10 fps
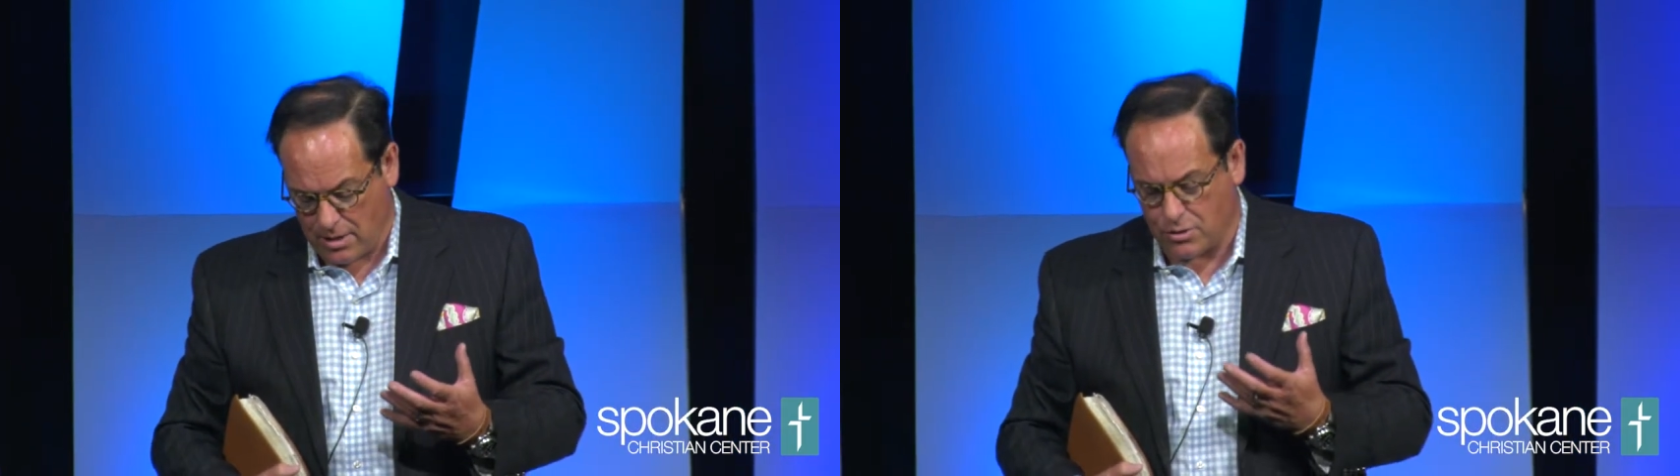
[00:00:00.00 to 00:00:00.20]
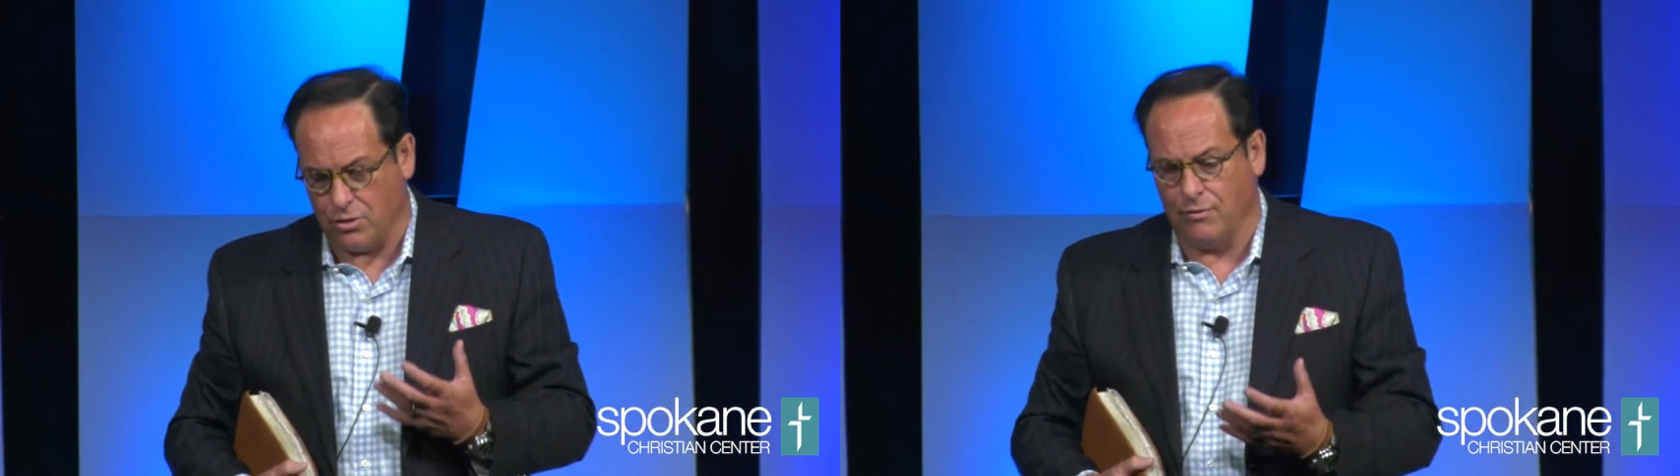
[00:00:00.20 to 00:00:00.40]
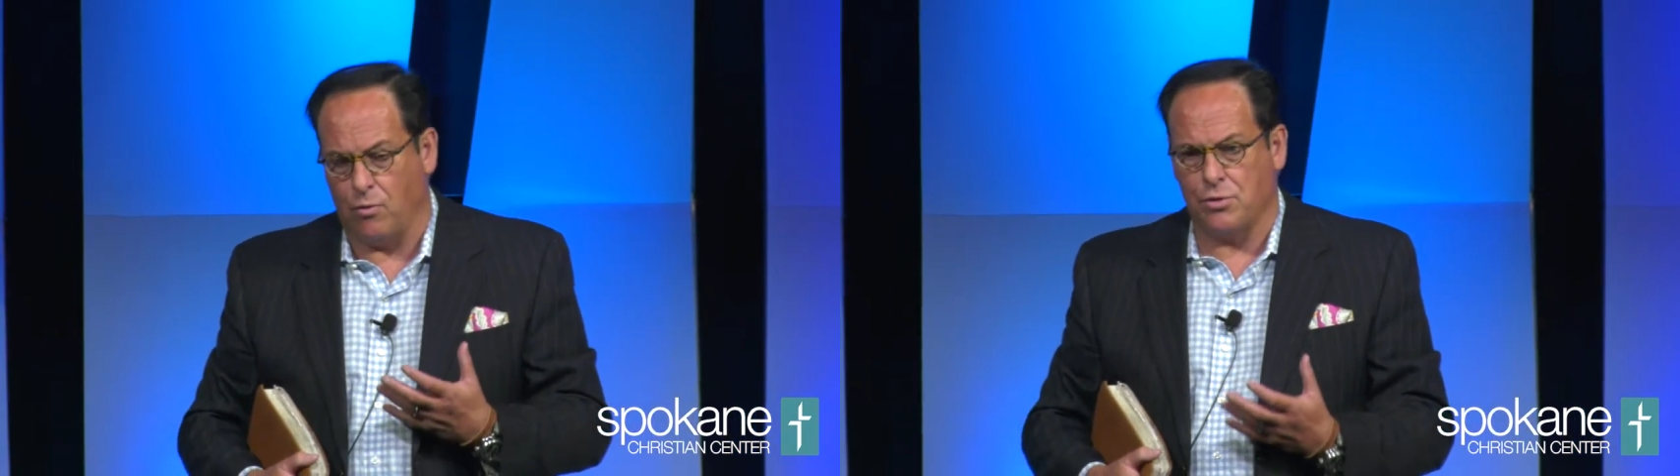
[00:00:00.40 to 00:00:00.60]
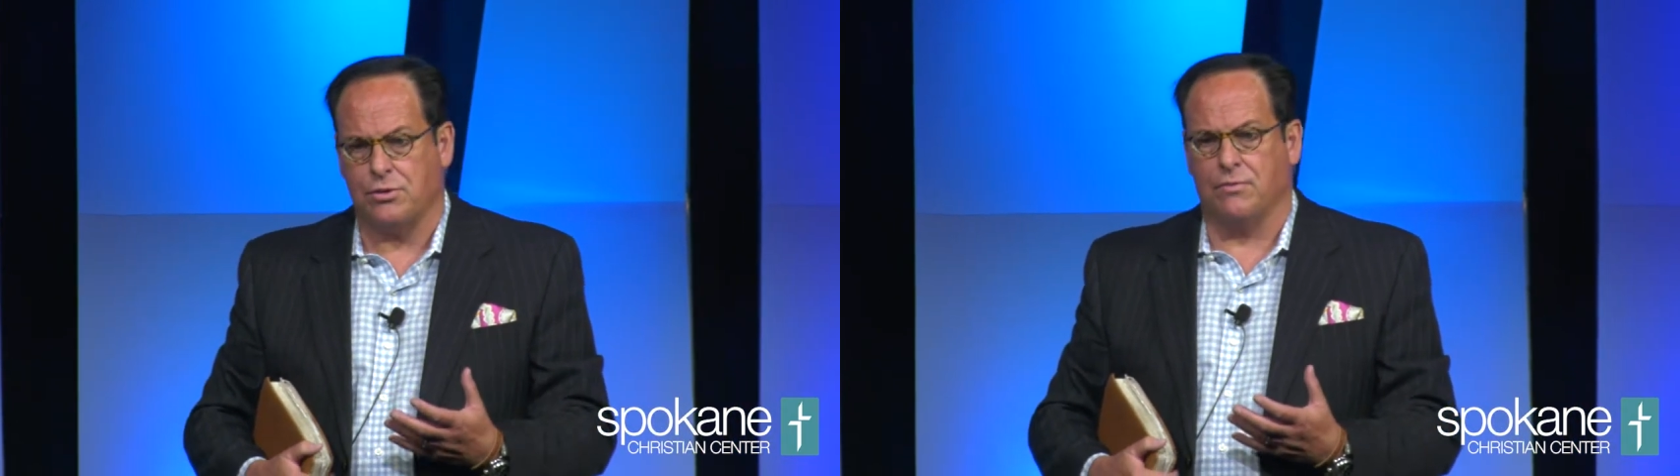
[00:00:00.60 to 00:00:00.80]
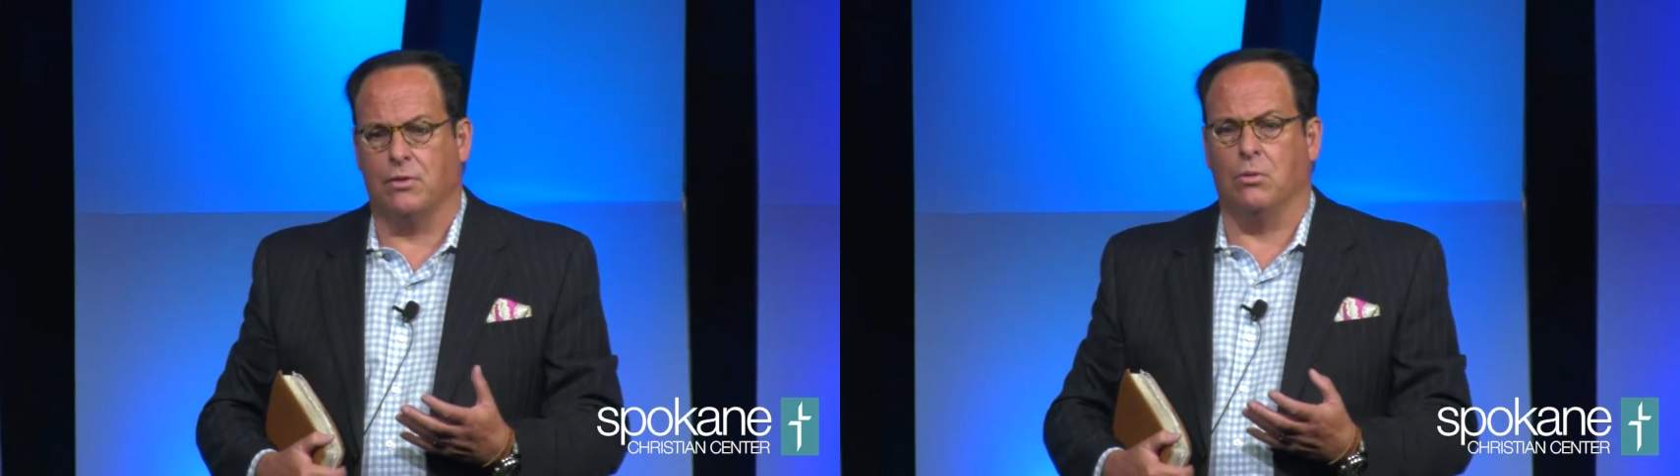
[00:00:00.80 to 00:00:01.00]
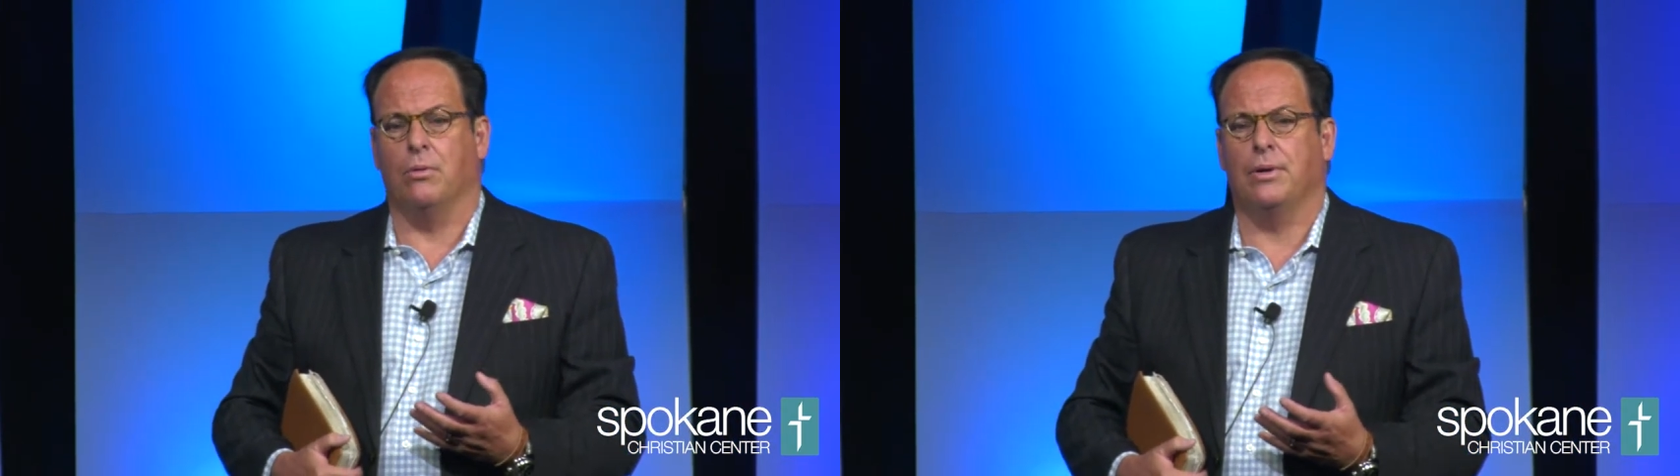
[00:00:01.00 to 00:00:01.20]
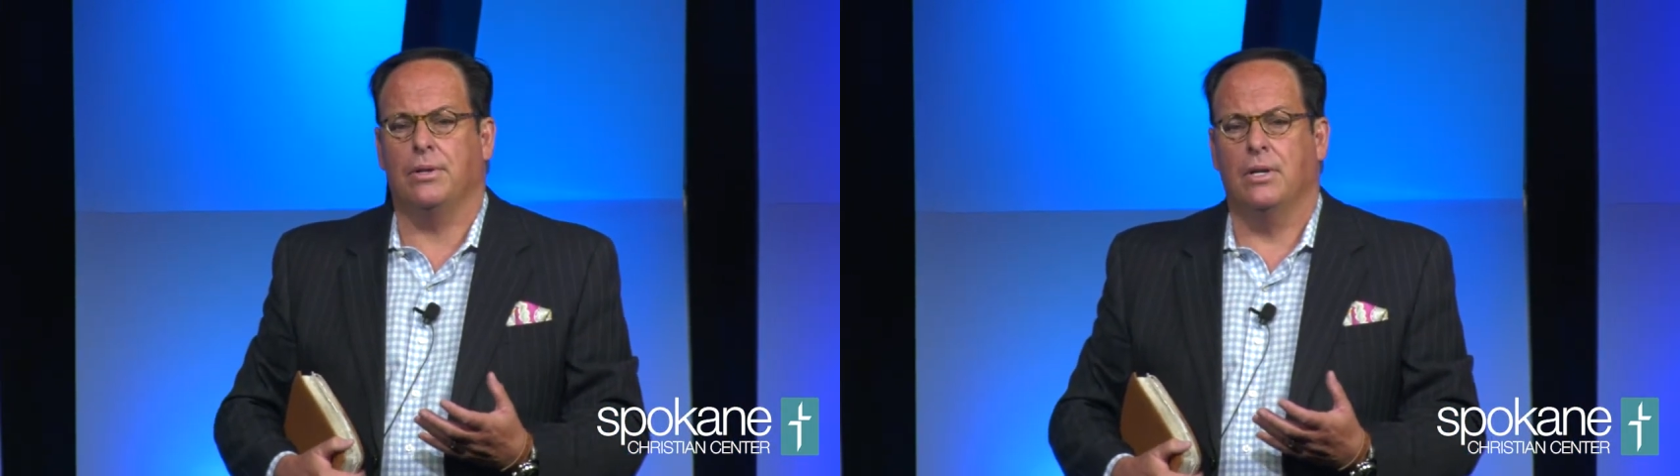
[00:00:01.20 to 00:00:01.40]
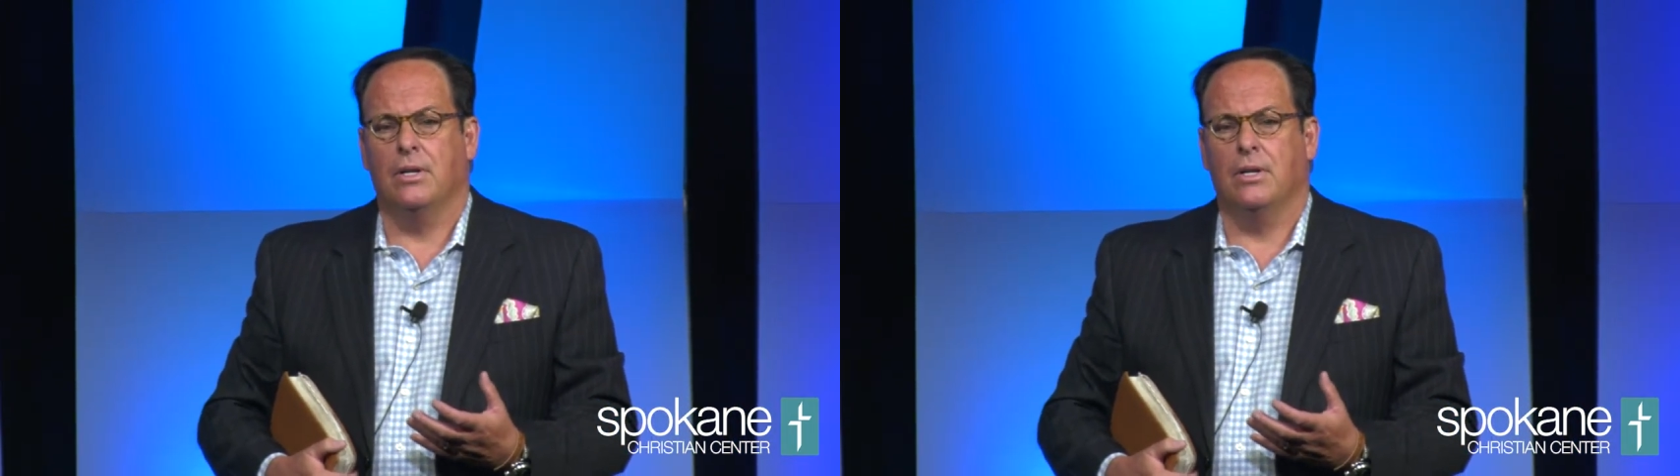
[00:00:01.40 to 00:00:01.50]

to the voice of the Lord.